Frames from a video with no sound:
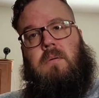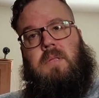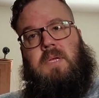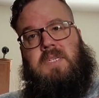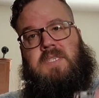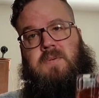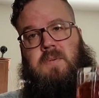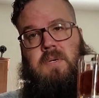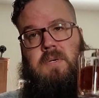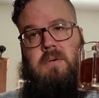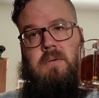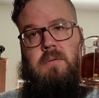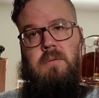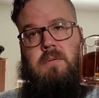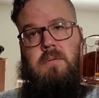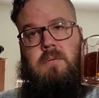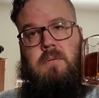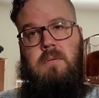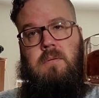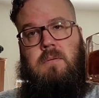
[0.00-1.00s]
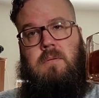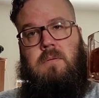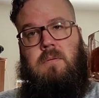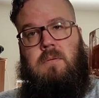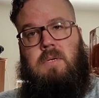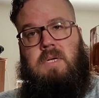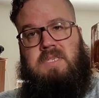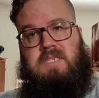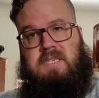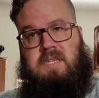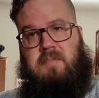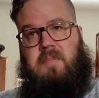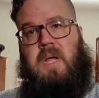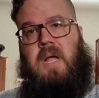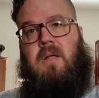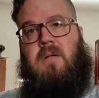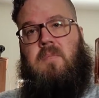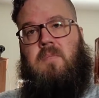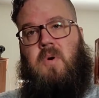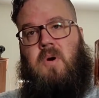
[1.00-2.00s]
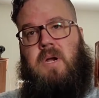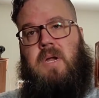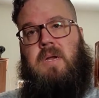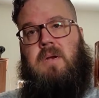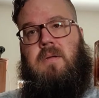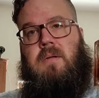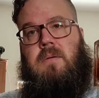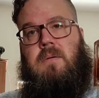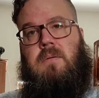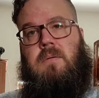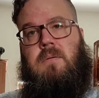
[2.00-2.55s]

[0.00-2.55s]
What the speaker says: This one is to Malcolm Reed.